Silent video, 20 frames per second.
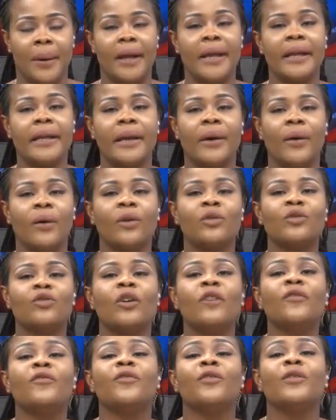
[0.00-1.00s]
e
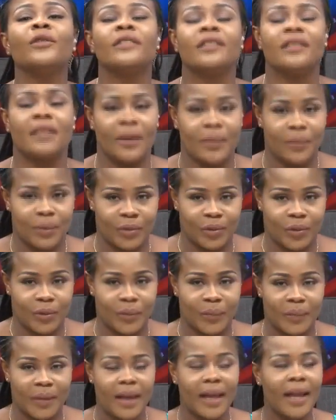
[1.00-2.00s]
also for chirabo
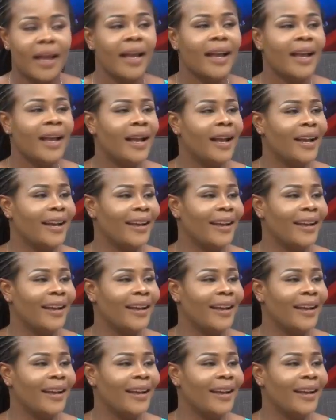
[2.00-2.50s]
enya gum